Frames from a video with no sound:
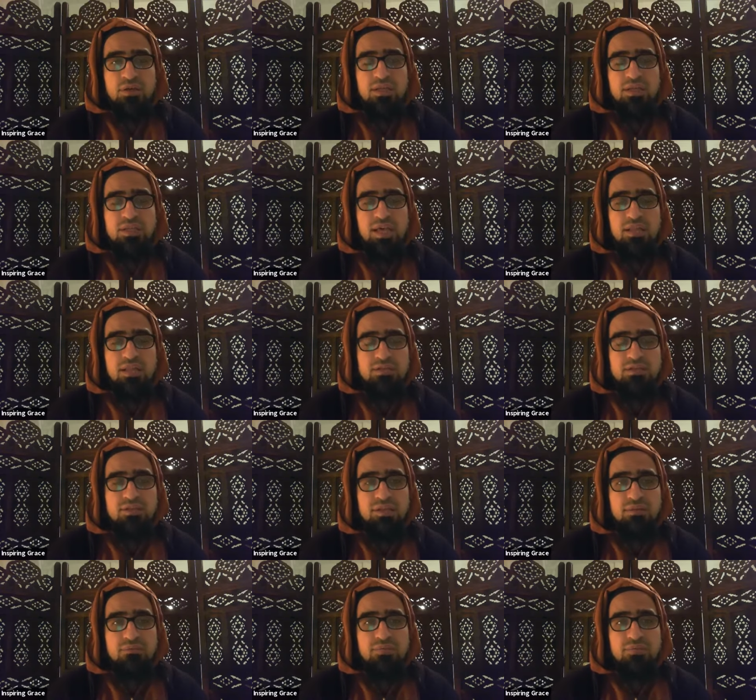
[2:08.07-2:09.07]
he tells
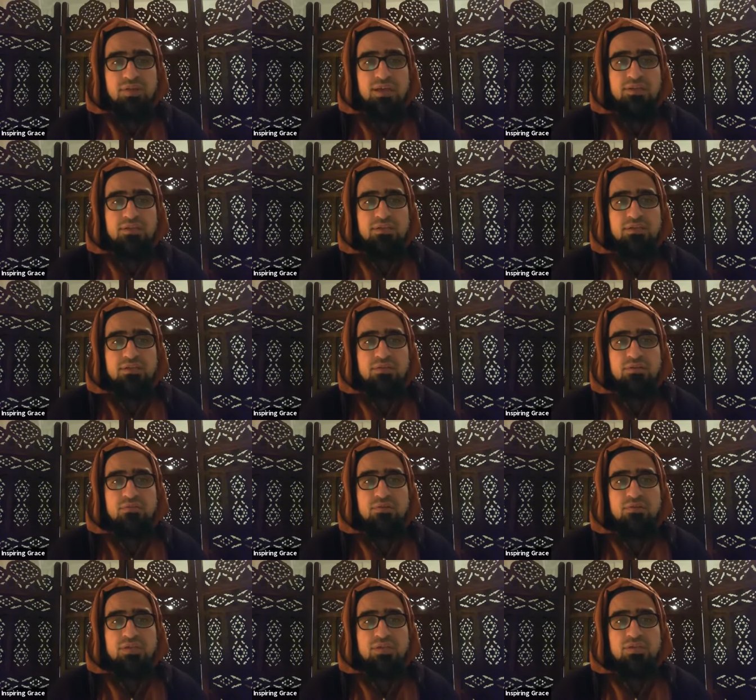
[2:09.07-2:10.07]
him that
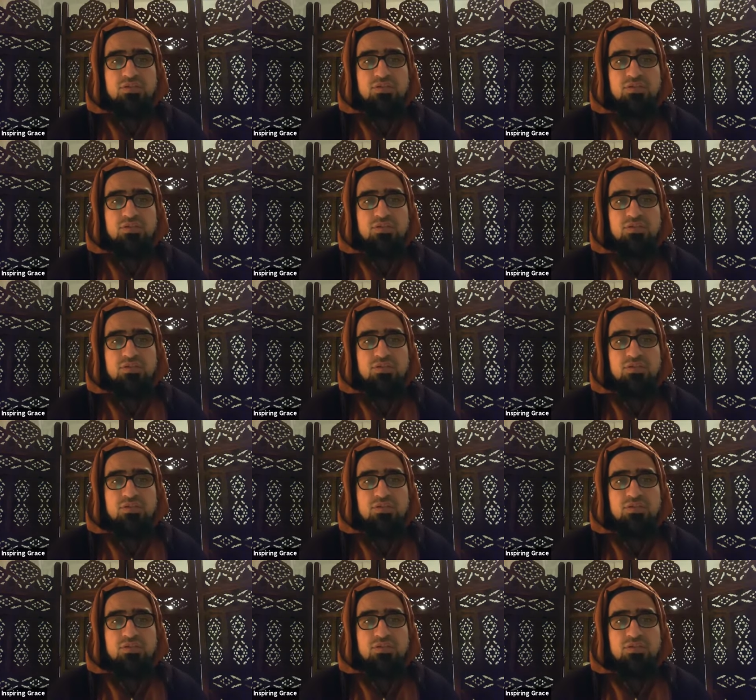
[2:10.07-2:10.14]
there's